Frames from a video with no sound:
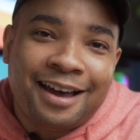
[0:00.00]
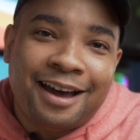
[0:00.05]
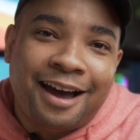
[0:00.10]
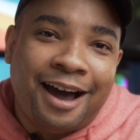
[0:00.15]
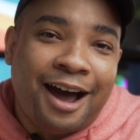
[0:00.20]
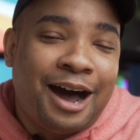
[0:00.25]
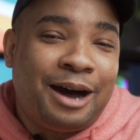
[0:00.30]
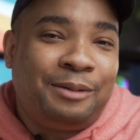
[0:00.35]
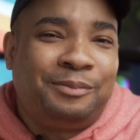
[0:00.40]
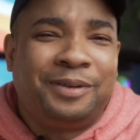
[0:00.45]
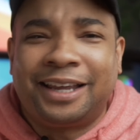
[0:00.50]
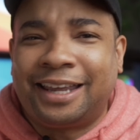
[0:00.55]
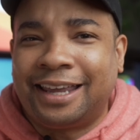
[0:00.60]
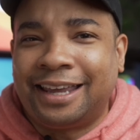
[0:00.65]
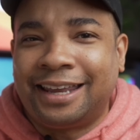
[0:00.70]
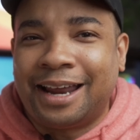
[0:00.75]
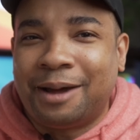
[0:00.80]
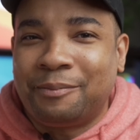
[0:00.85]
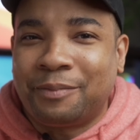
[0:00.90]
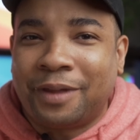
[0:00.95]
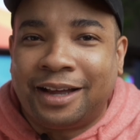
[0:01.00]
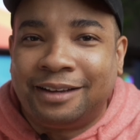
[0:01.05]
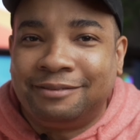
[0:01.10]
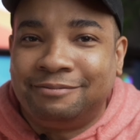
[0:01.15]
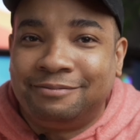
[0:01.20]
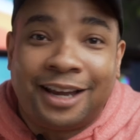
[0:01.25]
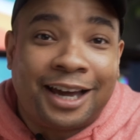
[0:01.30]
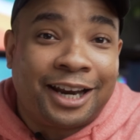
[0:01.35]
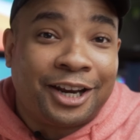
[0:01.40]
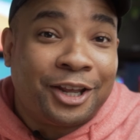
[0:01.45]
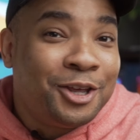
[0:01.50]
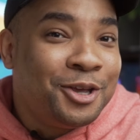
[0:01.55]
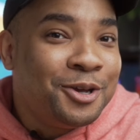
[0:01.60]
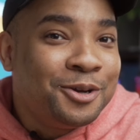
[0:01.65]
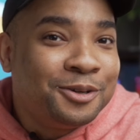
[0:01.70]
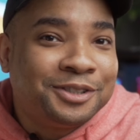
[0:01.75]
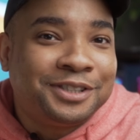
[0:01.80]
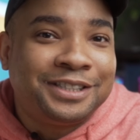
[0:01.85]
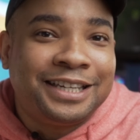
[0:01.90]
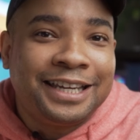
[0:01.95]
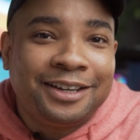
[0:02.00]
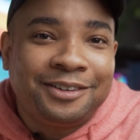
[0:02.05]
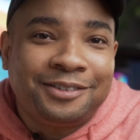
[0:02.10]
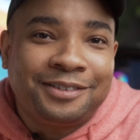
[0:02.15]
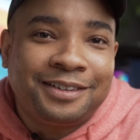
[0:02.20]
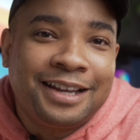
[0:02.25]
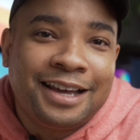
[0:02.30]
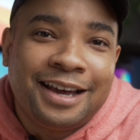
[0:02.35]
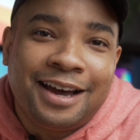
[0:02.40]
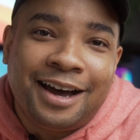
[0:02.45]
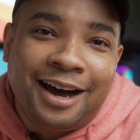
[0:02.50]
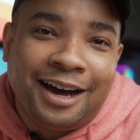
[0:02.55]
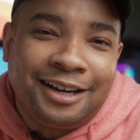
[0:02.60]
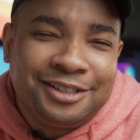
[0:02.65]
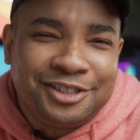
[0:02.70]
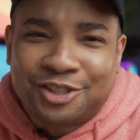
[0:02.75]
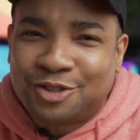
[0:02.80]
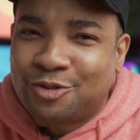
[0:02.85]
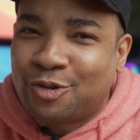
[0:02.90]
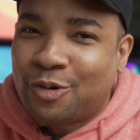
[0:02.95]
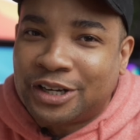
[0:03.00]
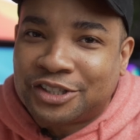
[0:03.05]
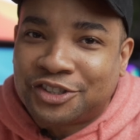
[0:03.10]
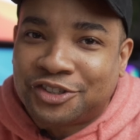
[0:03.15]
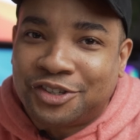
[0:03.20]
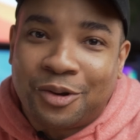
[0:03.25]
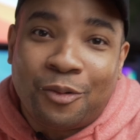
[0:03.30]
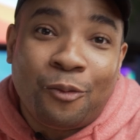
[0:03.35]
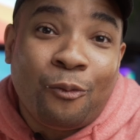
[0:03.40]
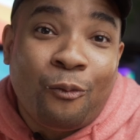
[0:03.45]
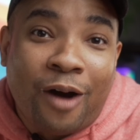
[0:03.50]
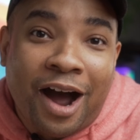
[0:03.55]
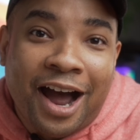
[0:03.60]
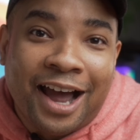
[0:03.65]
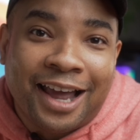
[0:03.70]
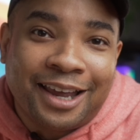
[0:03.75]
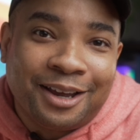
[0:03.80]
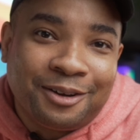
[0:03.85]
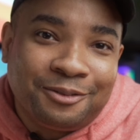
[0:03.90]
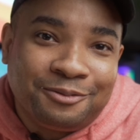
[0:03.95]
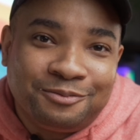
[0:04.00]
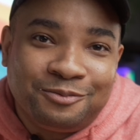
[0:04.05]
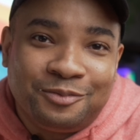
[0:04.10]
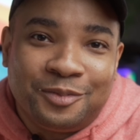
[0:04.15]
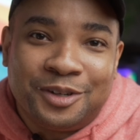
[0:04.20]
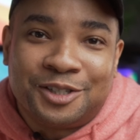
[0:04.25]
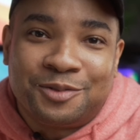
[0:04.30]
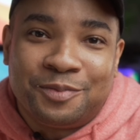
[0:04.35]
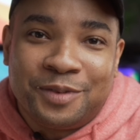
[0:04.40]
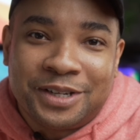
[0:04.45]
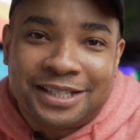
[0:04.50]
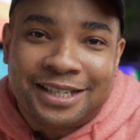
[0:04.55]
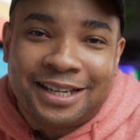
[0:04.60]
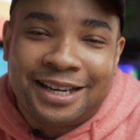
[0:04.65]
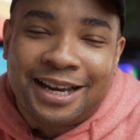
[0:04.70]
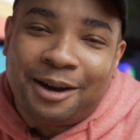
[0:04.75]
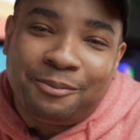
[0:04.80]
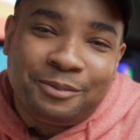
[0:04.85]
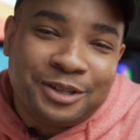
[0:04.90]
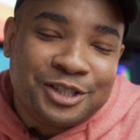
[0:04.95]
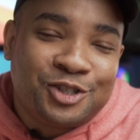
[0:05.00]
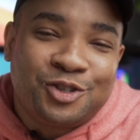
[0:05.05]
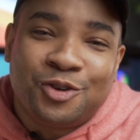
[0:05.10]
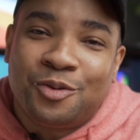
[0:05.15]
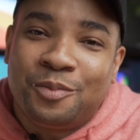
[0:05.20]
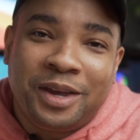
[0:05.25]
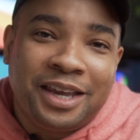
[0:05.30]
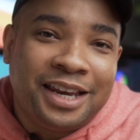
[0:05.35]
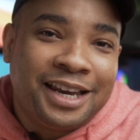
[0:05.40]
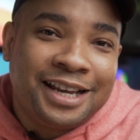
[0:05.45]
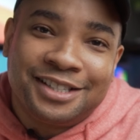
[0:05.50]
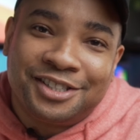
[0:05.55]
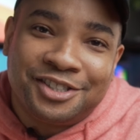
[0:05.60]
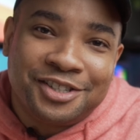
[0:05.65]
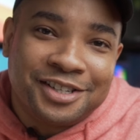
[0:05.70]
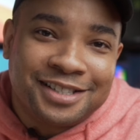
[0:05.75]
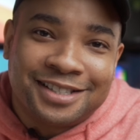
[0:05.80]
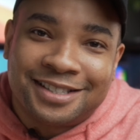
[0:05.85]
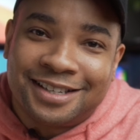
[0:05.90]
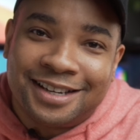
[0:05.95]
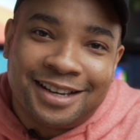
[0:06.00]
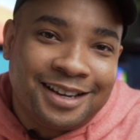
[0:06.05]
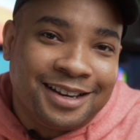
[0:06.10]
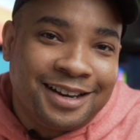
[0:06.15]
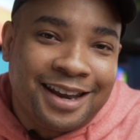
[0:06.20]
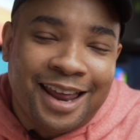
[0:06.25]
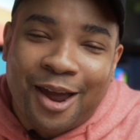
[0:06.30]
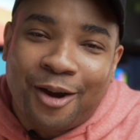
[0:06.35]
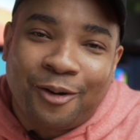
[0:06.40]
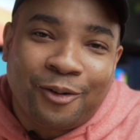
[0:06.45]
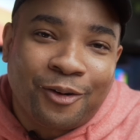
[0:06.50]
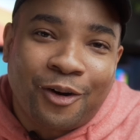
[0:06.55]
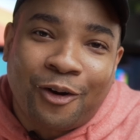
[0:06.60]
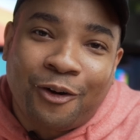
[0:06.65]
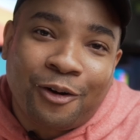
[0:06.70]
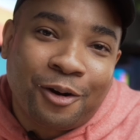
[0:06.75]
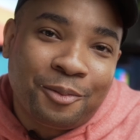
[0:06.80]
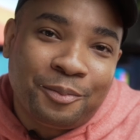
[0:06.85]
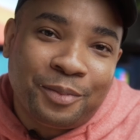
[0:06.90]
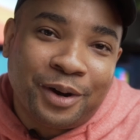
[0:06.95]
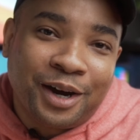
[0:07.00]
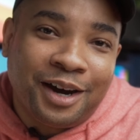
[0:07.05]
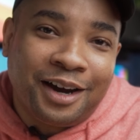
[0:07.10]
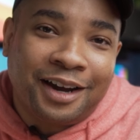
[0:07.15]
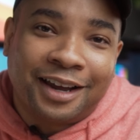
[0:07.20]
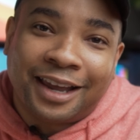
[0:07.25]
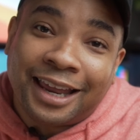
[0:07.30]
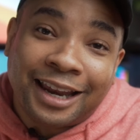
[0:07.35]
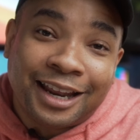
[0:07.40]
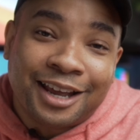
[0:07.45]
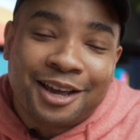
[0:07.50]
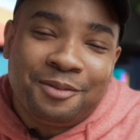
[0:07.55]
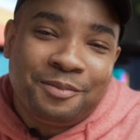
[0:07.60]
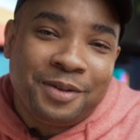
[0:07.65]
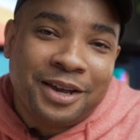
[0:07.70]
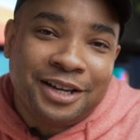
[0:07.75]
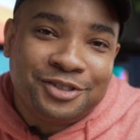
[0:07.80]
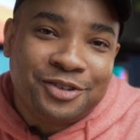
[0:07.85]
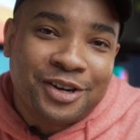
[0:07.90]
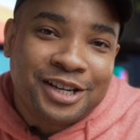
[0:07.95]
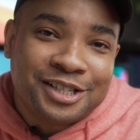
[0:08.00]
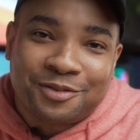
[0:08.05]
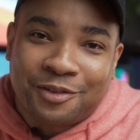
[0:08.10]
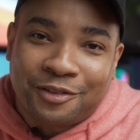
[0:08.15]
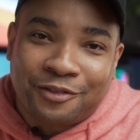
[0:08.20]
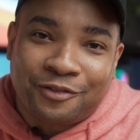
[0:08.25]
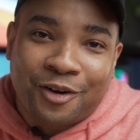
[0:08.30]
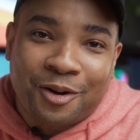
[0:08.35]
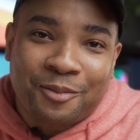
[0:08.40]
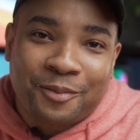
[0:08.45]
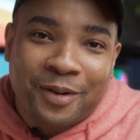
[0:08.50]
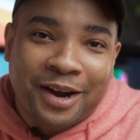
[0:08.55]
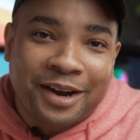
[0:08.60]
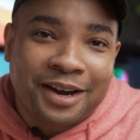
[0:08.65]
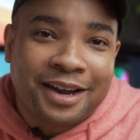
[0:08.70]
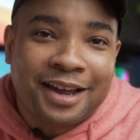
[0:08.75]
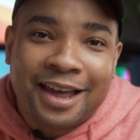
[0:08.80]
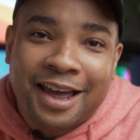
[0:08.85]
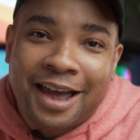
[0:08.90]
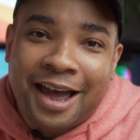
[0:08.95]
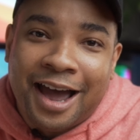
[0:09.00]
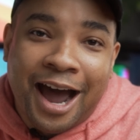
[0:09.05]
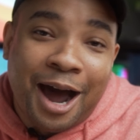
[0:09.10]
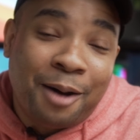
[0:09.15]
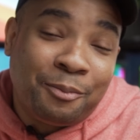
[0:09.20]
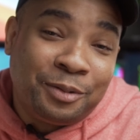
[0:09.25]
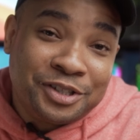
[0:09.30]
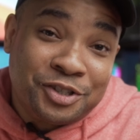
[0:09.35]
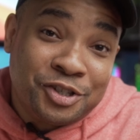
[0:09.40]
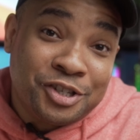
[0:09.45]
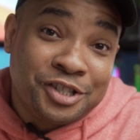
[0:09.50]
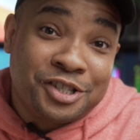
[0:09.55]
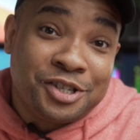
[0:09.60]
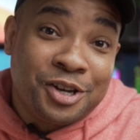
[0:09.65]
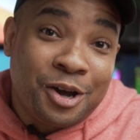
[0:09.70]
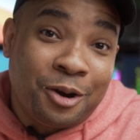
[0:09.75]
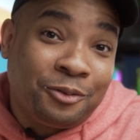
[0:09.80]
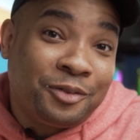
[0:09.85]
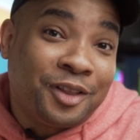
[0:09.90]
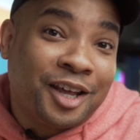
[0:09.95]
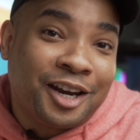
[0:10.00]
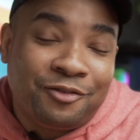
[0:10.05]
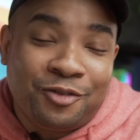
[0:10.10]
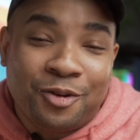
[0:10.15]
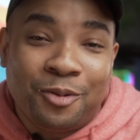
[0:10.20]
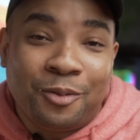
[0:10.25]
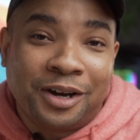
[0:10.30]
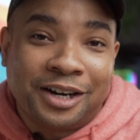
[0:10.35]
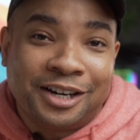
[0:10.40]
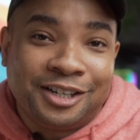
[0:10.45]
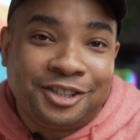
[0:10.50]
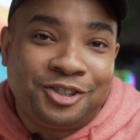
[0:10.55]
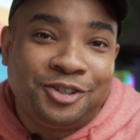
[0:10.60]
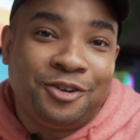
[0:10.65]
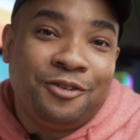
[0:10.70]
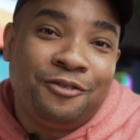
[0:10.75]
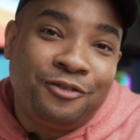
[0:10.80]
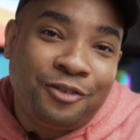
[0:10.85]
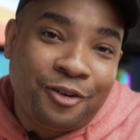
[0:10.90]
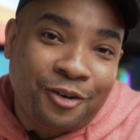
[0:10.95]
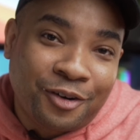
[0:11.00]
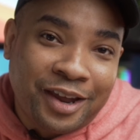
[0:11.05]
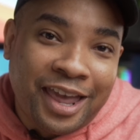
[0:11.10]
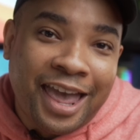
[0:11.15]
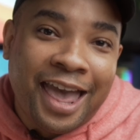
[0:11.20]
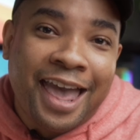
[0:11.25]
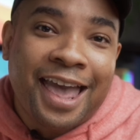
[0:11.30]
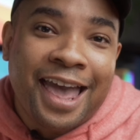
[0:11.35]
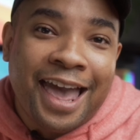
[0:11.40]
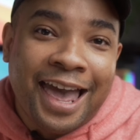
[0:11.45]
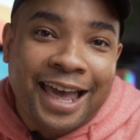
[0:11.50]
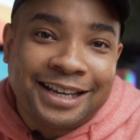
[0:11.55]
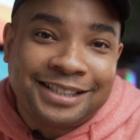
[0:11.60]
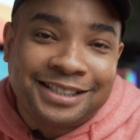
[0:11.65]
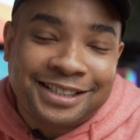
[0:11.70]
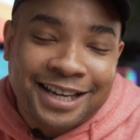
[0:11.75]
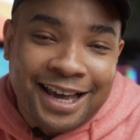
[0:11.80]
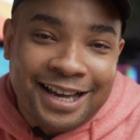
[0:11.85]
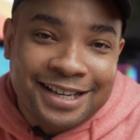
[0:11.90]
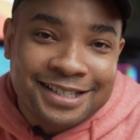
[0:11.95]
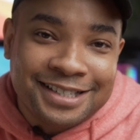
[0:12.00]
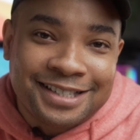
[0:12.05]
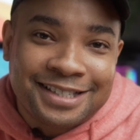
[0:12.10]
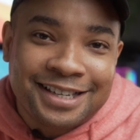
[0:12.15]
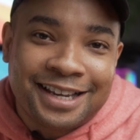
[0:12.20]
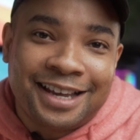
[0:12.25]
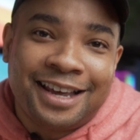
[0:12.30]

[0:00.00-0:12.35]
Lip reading: Again, I'm not a huge deal, just questioning why it was missing. I'm assuming it's just an error or a bug and can be addressed with firmware. But just note that if you want to shoot 4K HS,